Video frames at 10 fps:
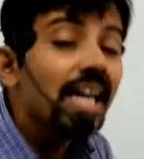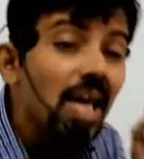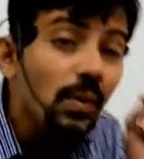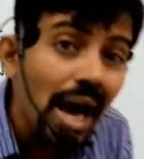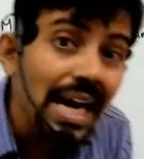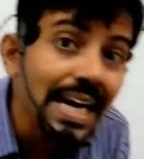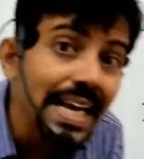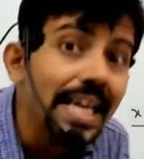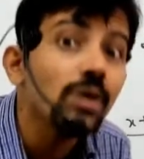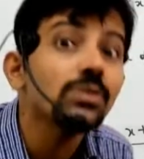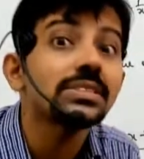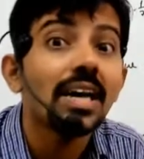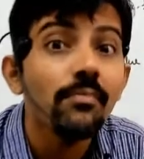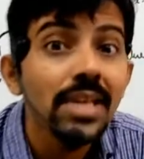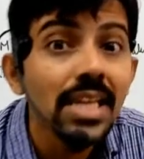equality gives the
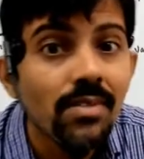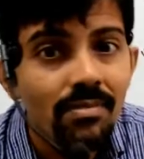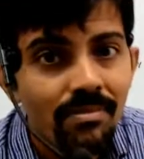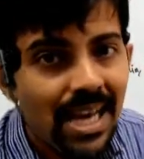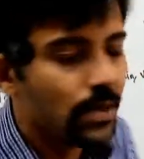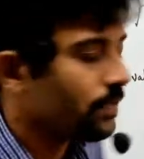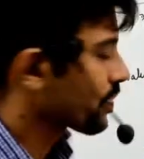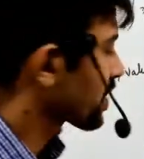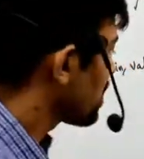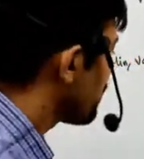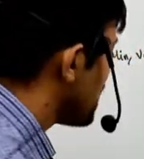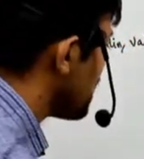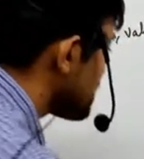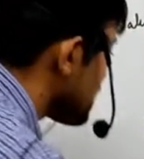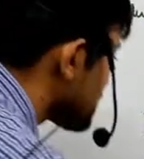minimum value. Whenever there is